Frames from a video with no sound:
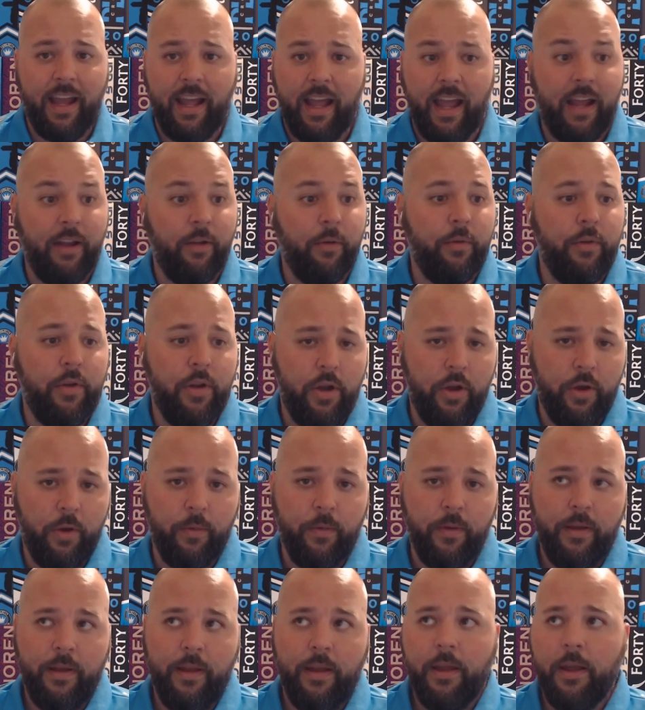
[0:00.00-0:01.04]
I don't know,
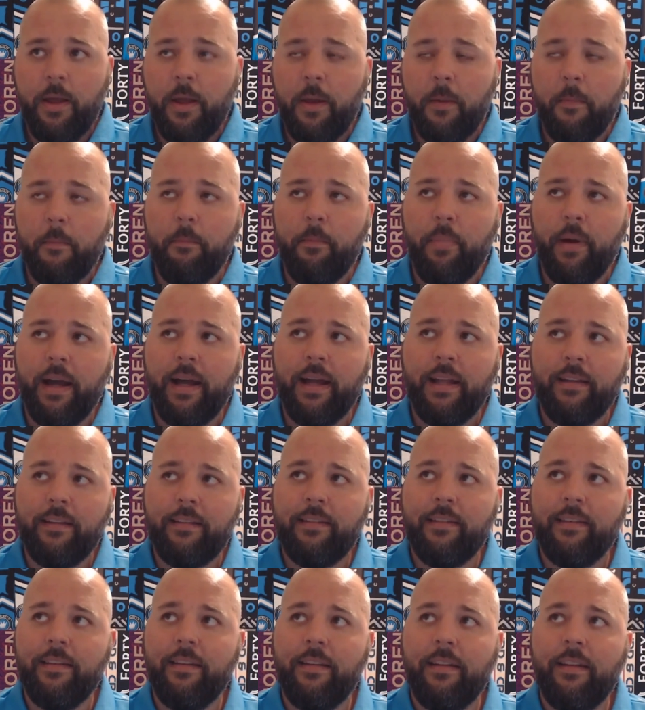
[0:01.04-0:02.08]

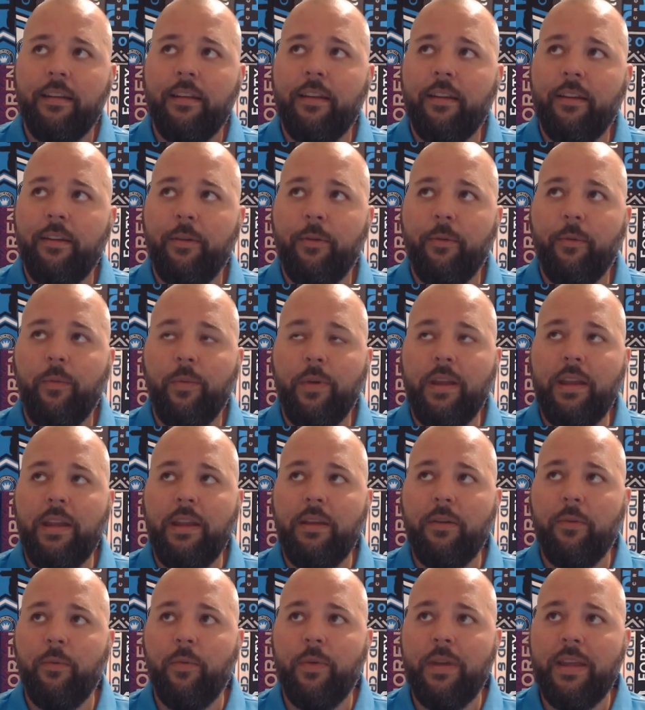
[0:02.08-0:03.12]
but
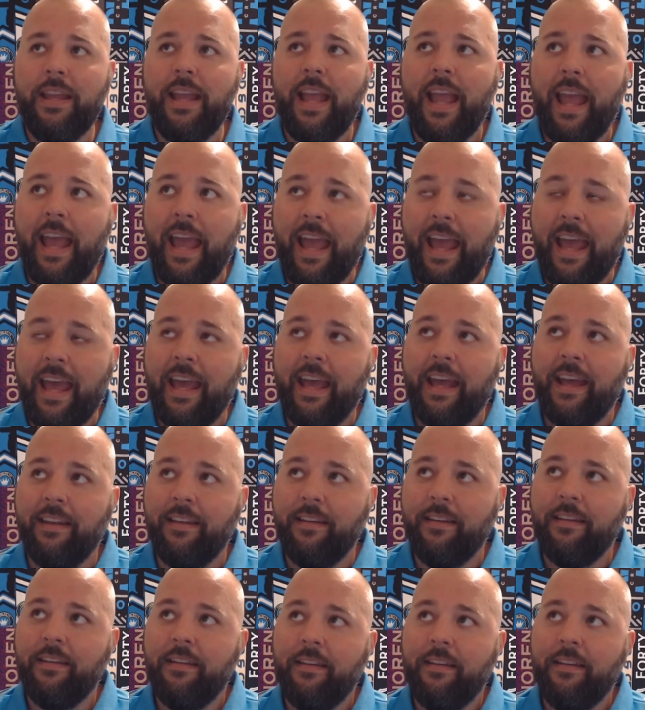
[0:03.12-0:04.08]
we had